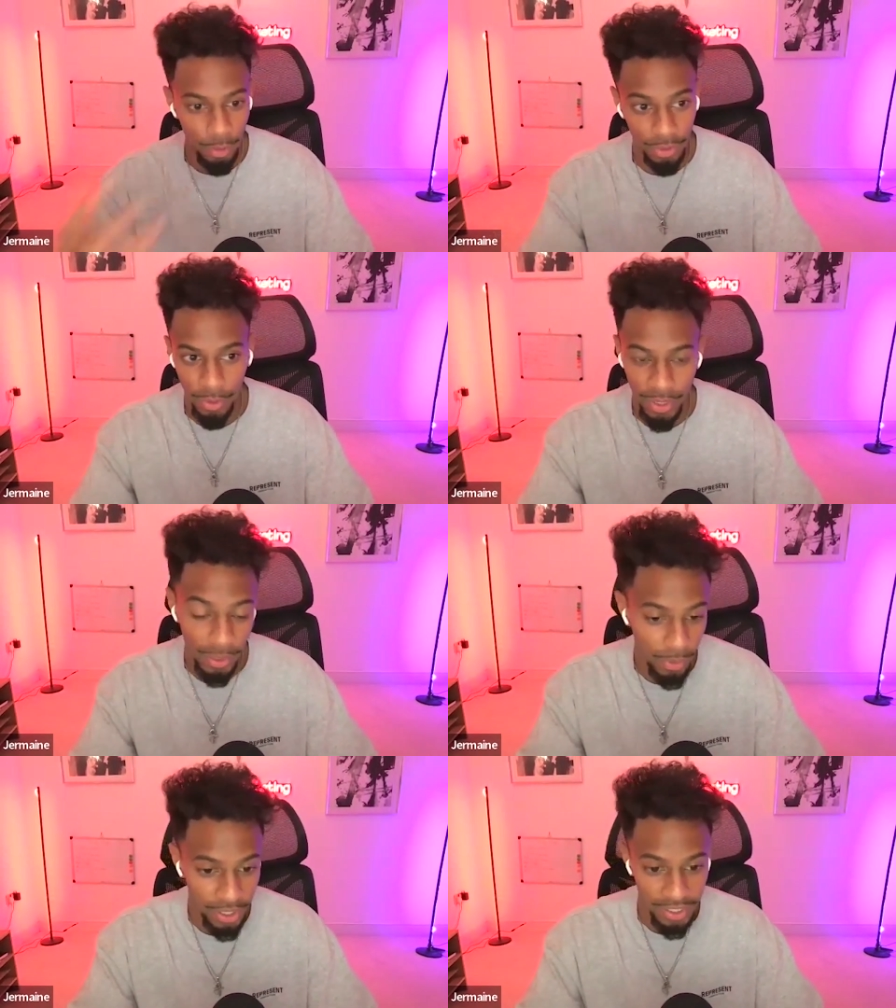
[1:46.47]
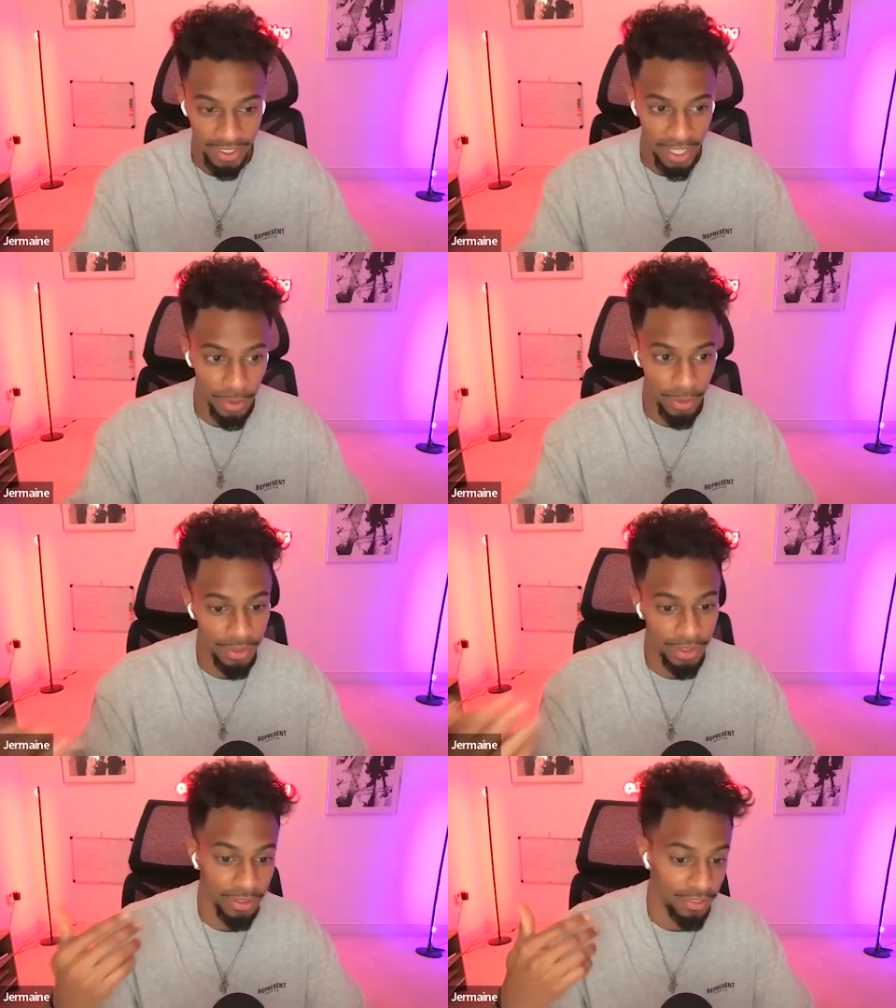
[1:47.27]
Was doing it, working in
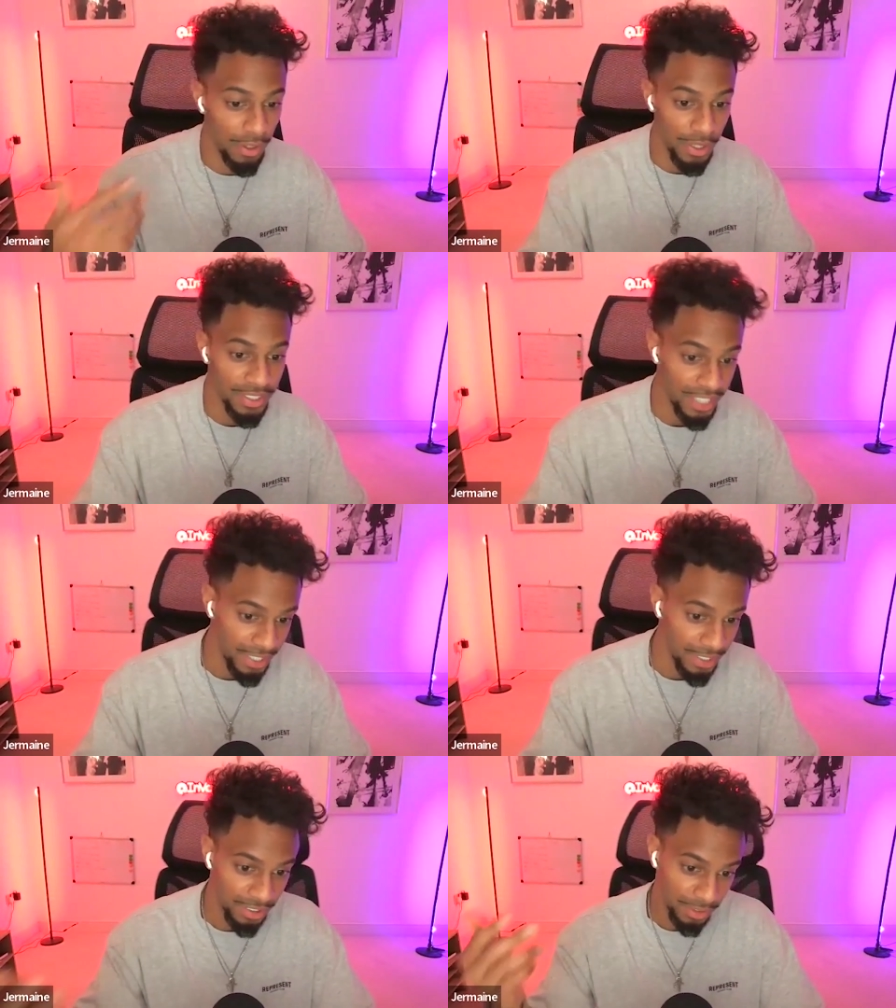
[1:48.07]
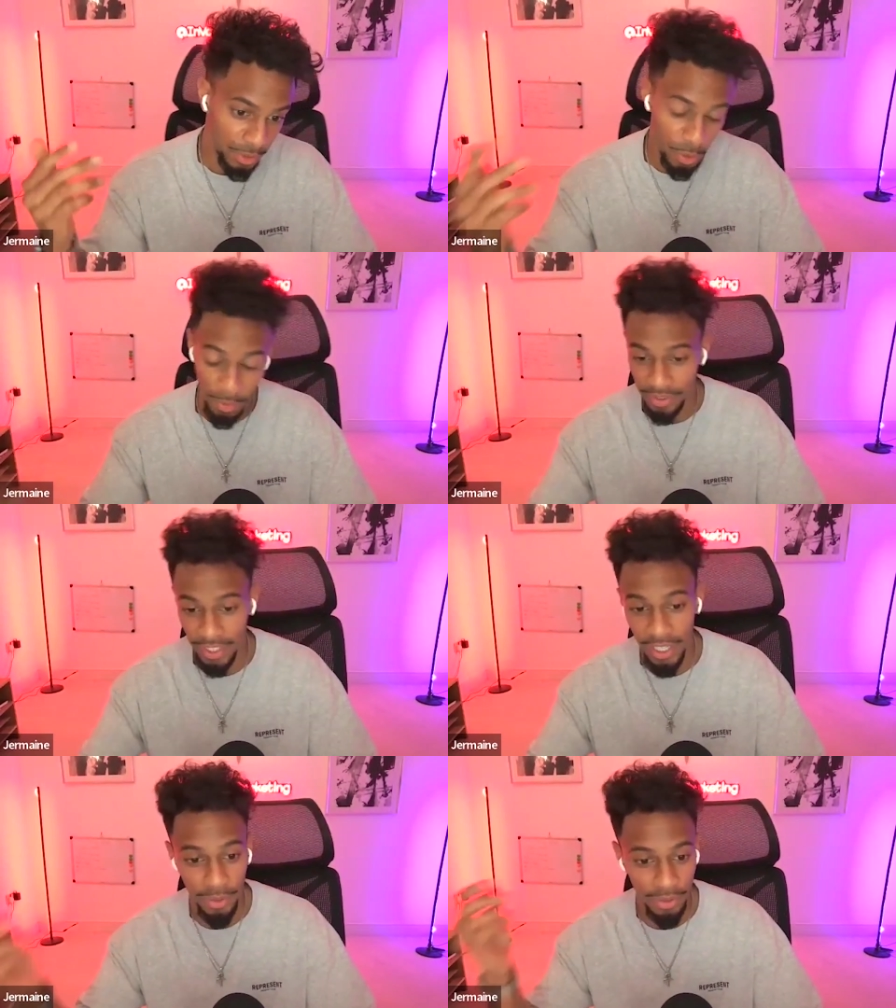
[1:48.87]
sales. It was very intense, corporate
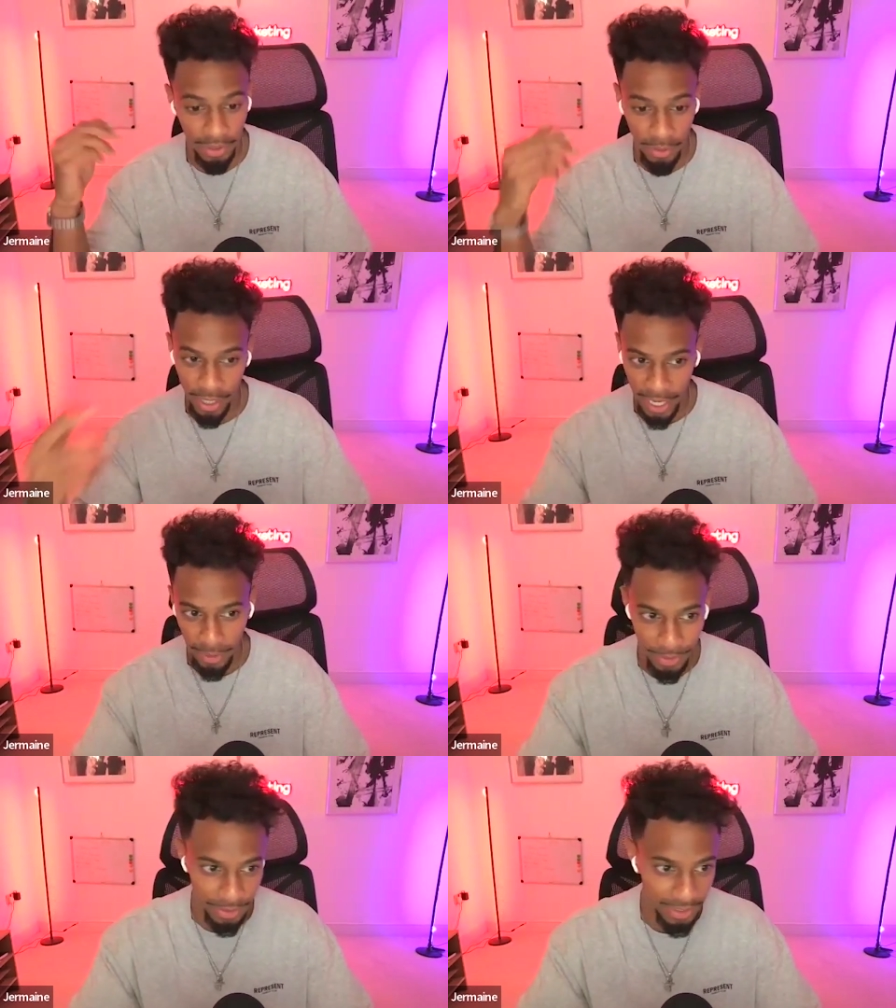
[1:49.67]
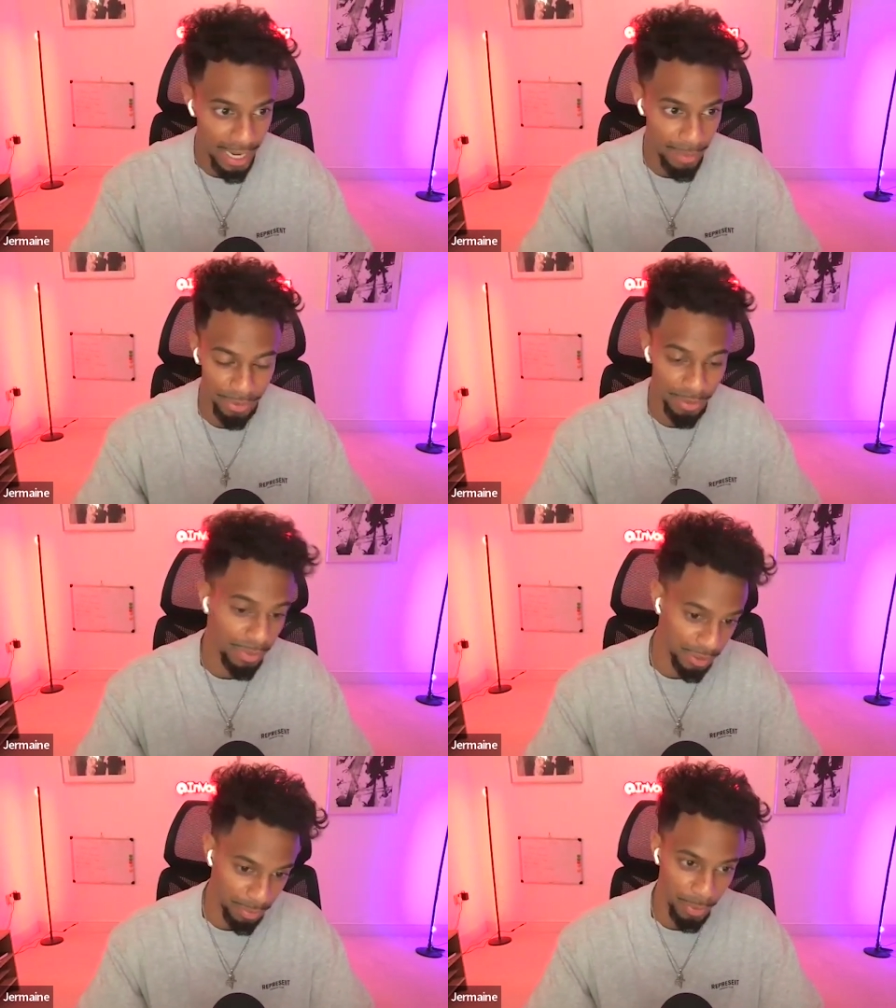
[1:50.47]
sales, long hours, absolutely
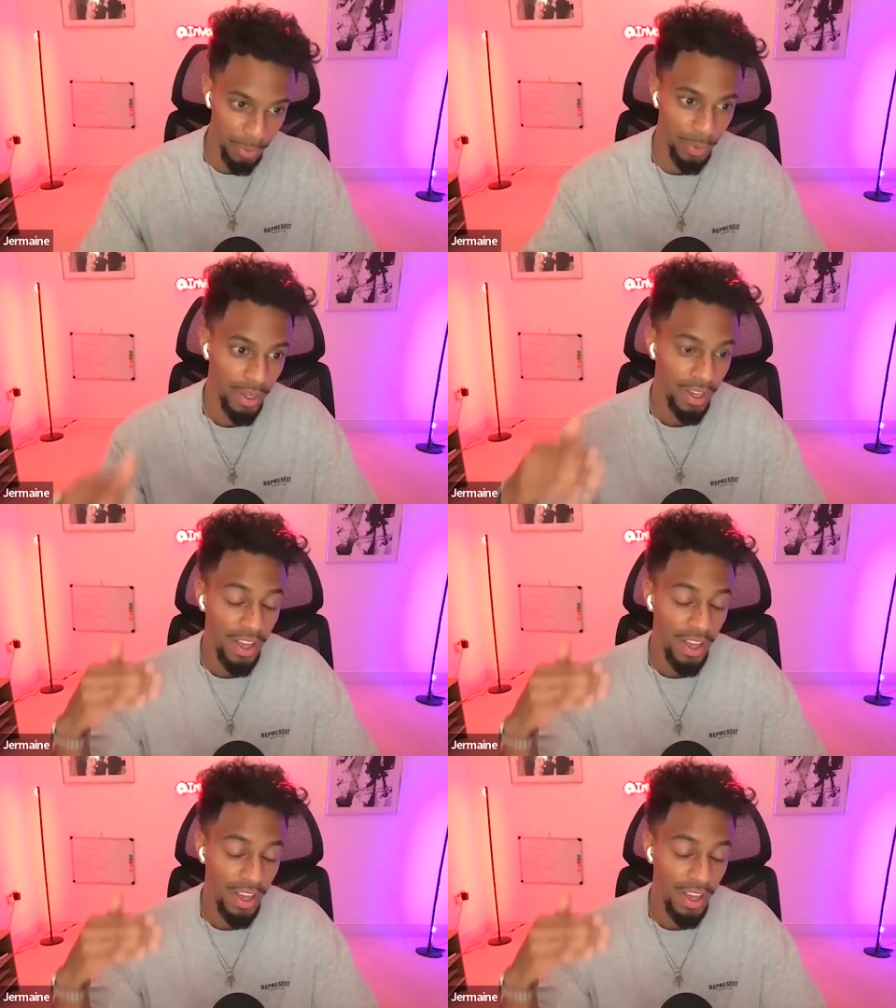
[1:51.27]
miserable.